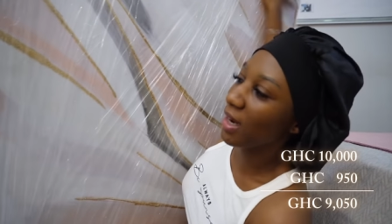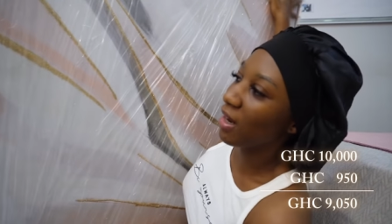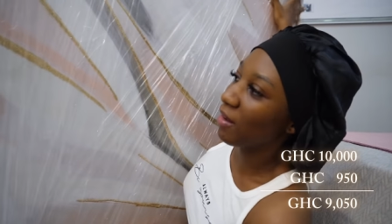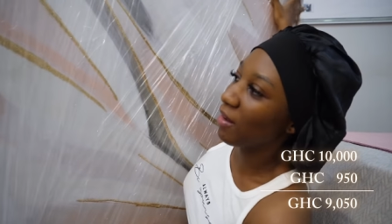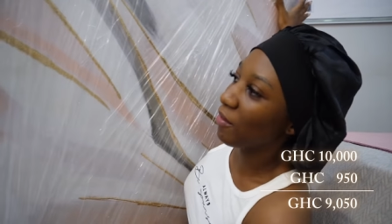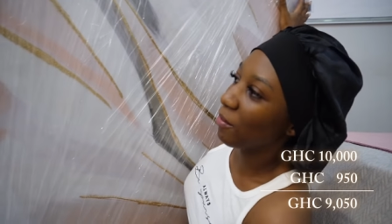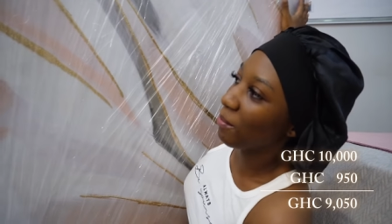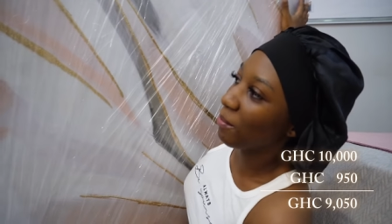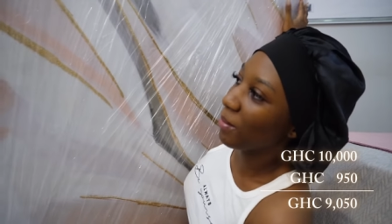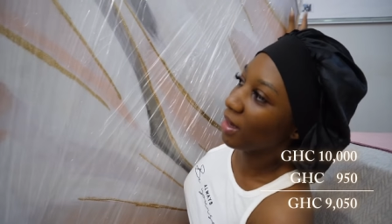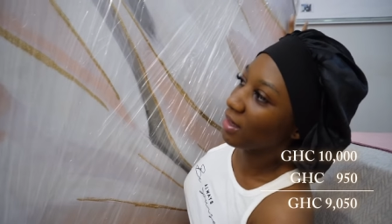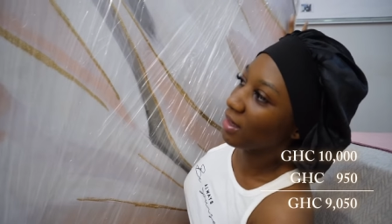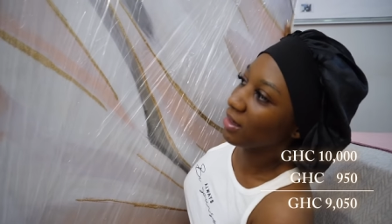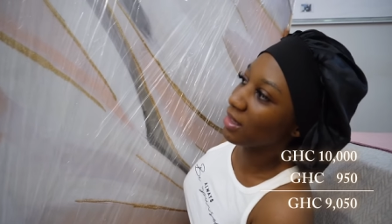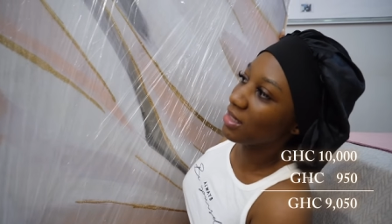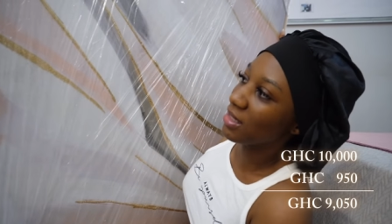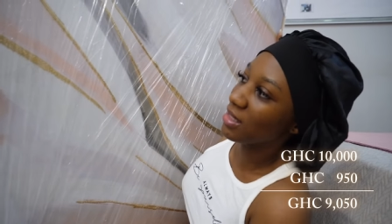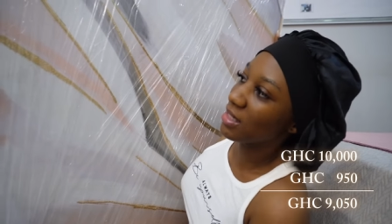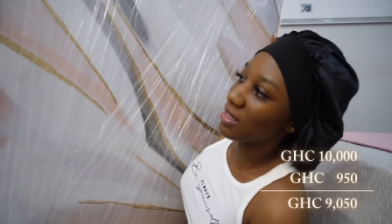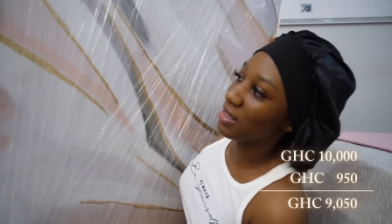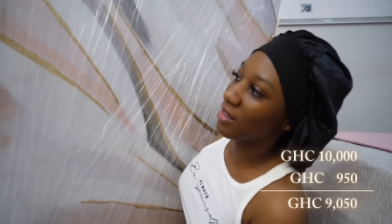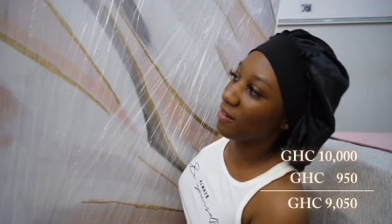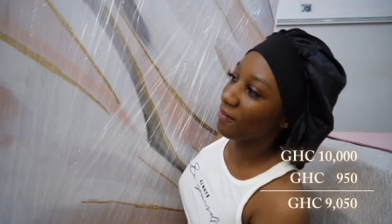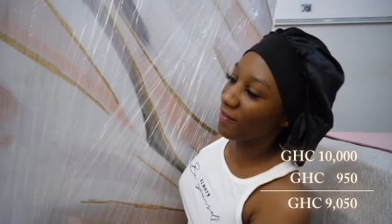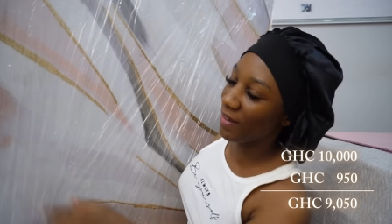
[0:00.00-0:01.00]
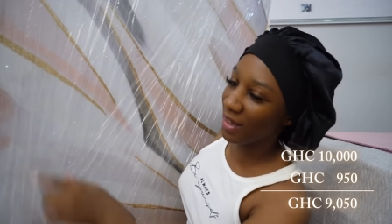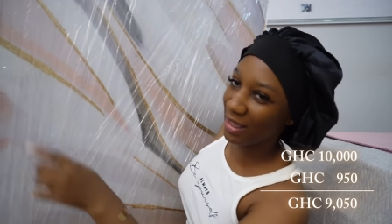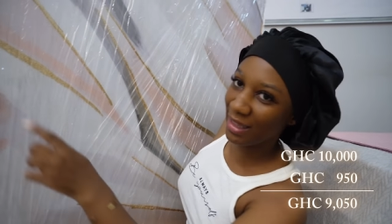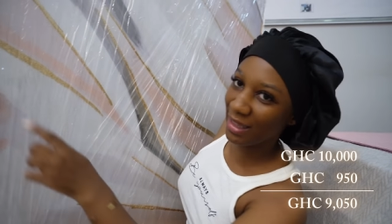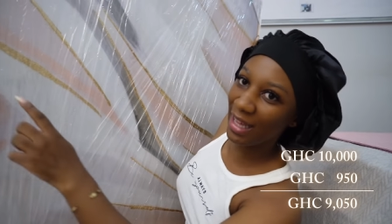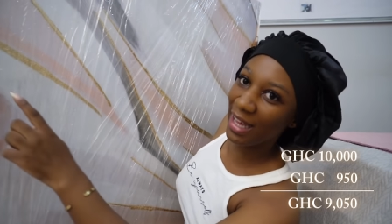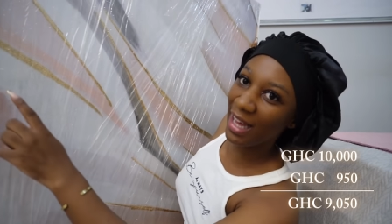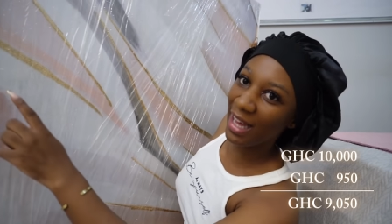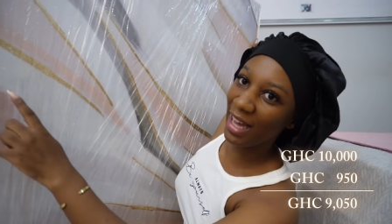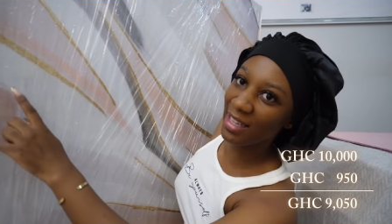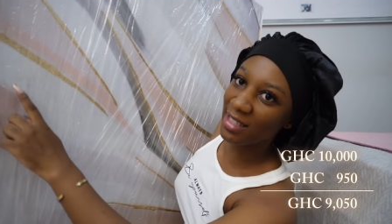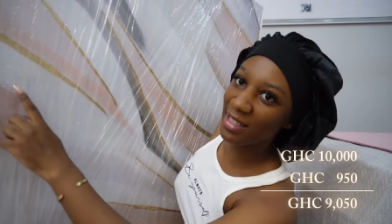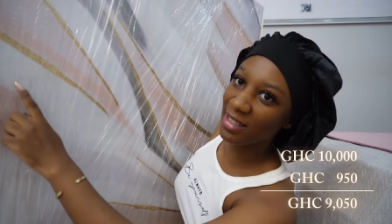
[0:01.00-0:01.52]
love about this is the fact that
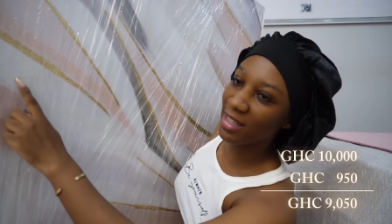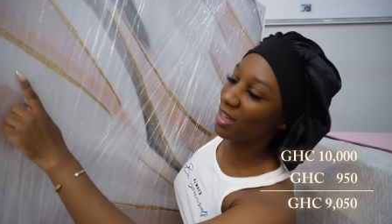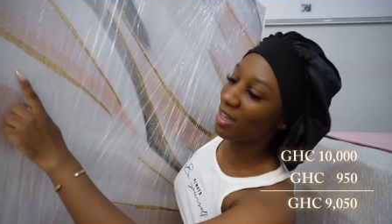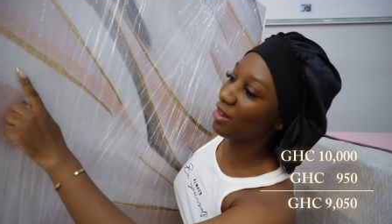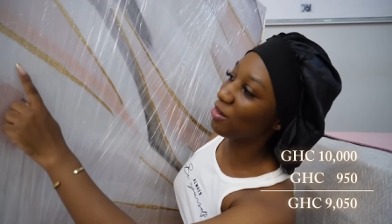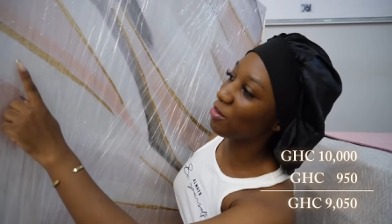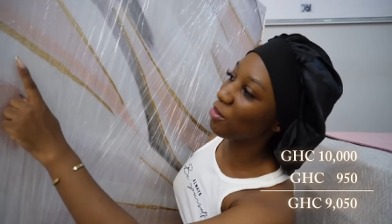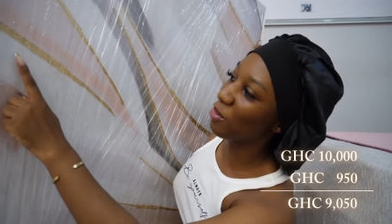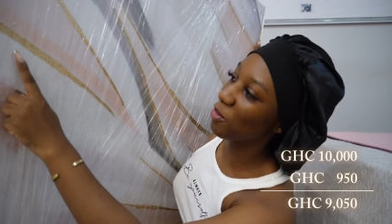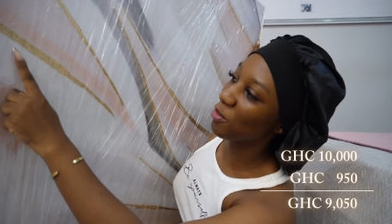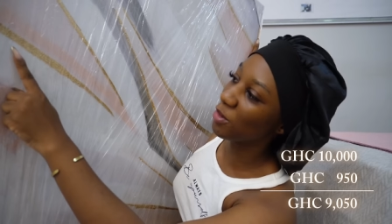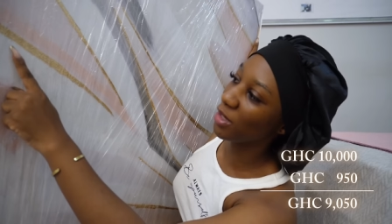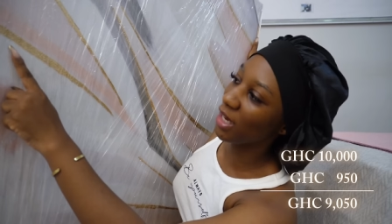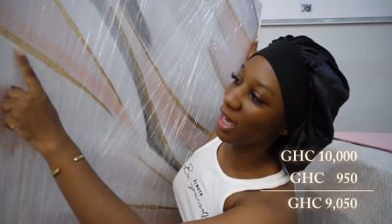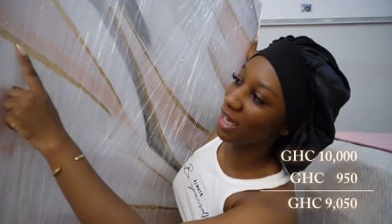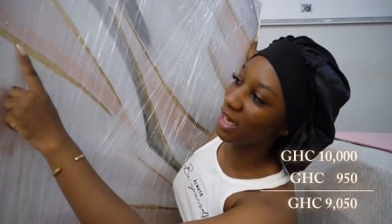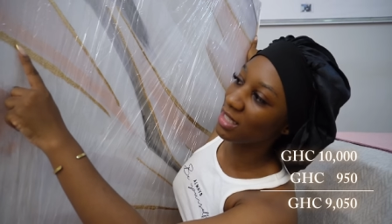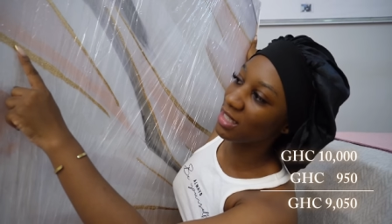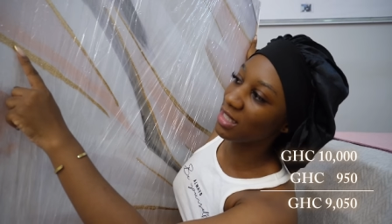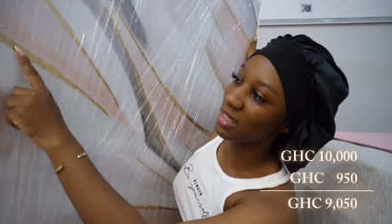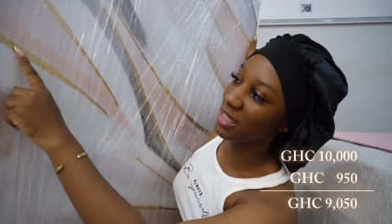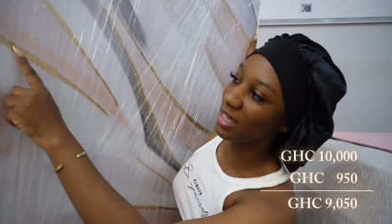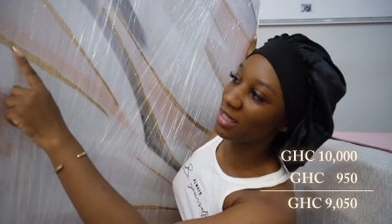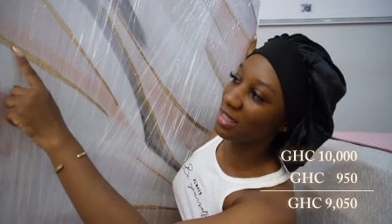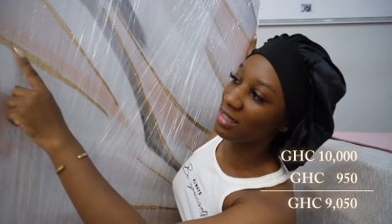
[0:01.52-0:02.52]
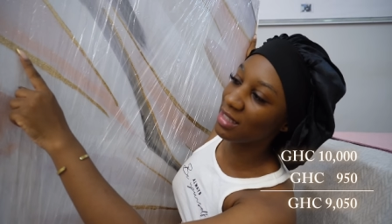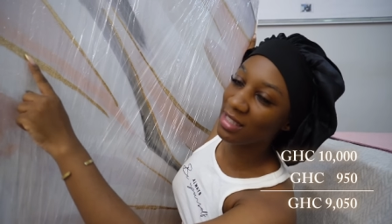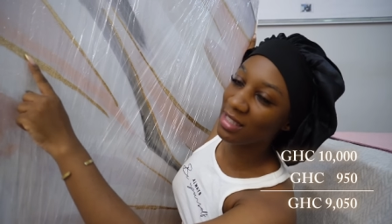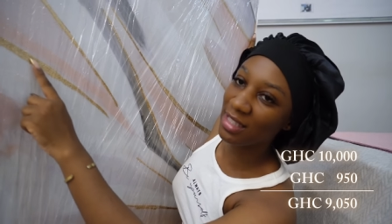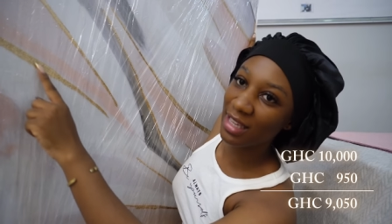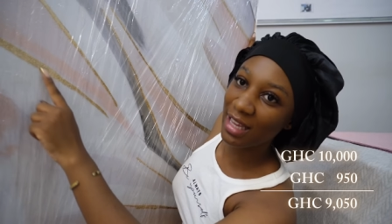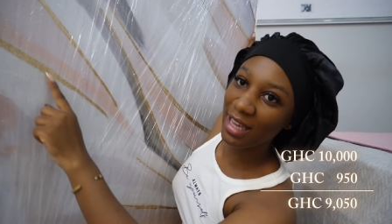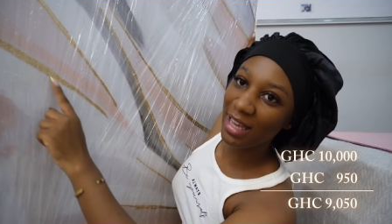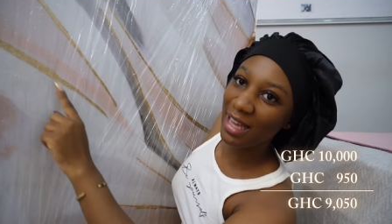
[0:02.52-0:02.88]
it has like gold accents